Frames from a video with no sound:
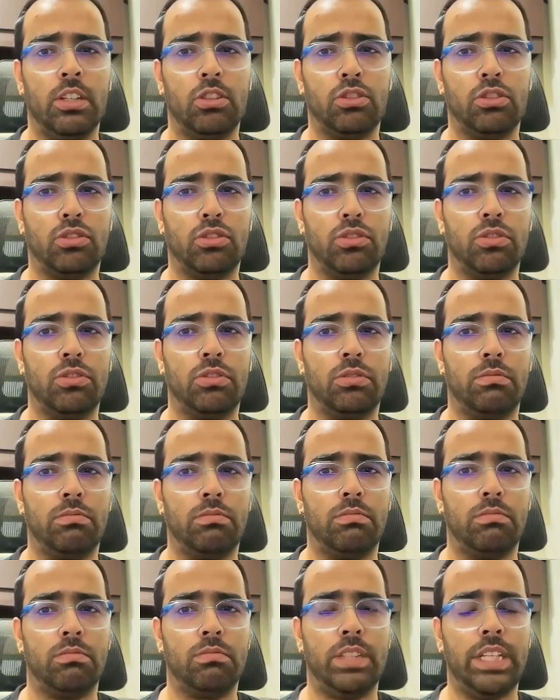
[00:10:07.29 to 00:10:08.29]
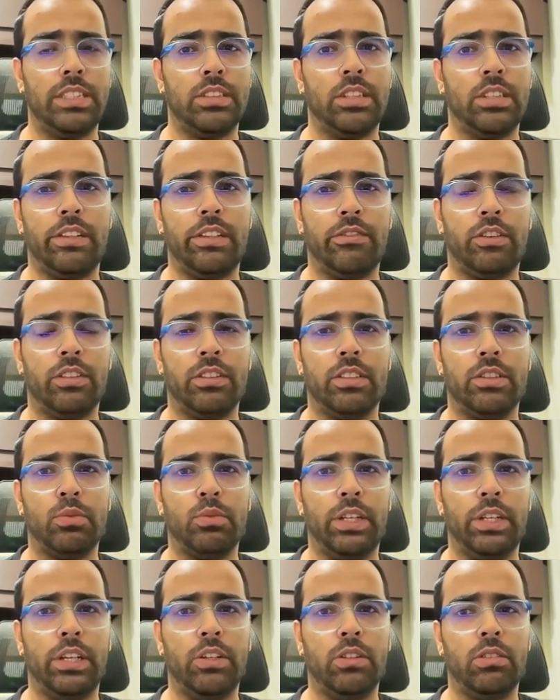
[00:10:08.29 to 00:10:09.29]
So that's it for this
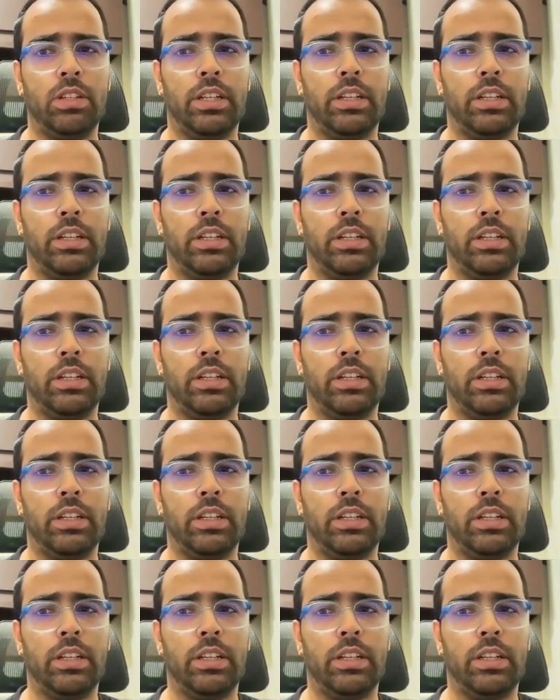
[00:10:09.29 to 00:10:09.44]
video,